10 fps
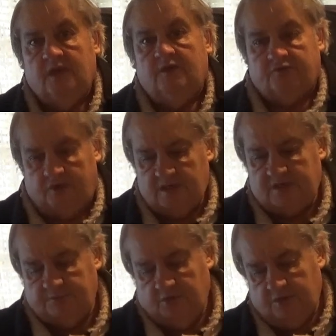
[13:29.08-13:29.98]
Free
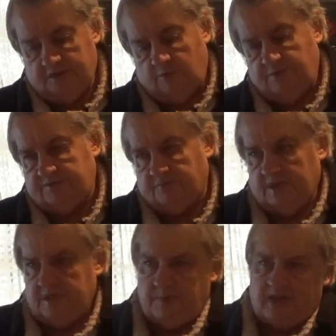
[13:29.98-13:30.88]
as a Bird, that was
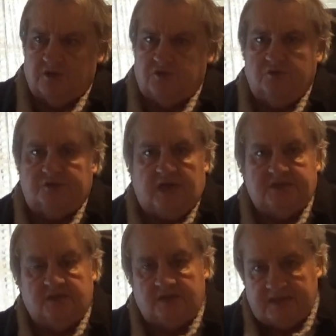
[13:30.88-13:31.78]
released back in
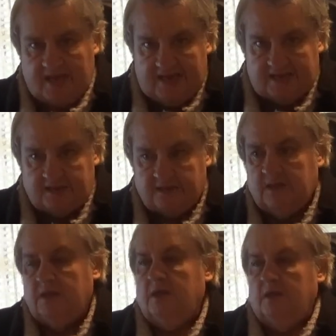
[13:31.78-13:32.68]
2010.
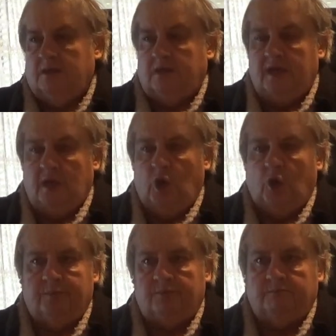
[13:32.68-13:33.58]
And that
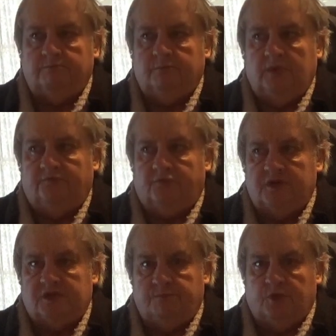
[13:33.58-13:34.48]
album,
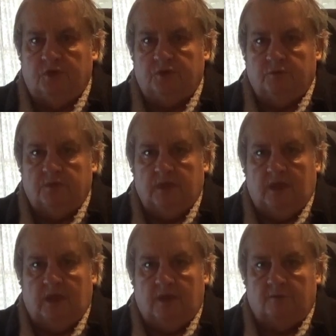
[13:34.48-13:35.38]
Free as a Bird,
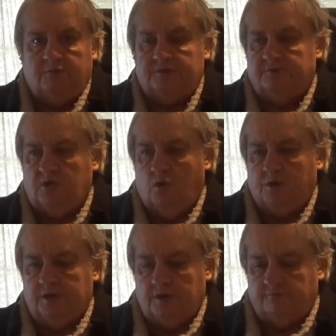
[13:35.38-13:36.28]
was
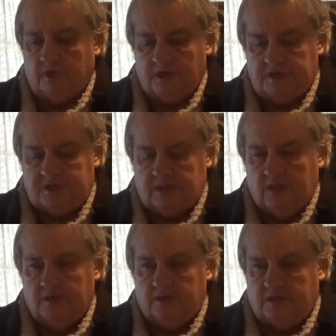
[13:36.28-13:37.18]
recorded and released
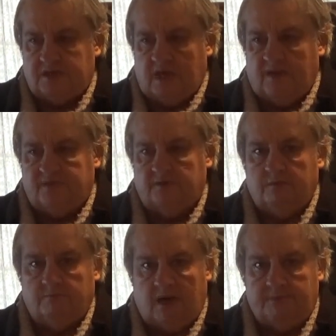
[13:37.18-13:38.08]
just
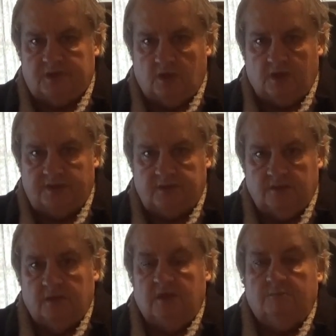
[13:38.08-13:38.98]
after Mum died.
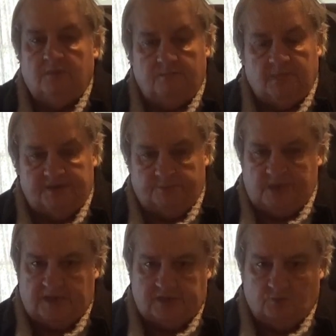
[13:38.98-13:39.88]
My mother
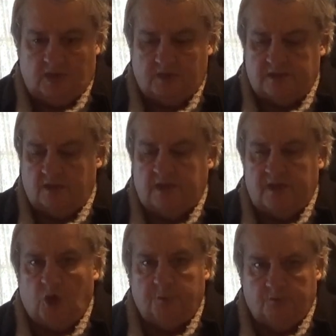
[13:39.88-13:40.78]
passed away. So
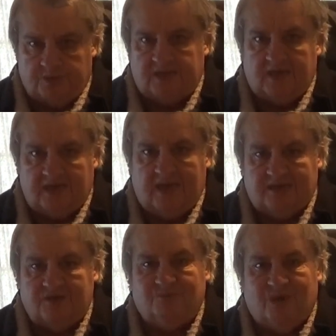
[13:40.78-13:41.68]
that album was
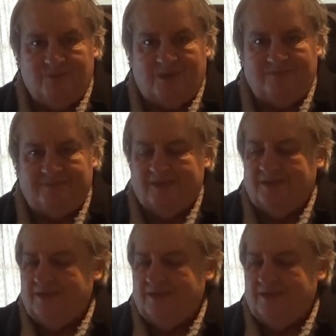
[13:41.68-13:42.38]
dedicated to my mum.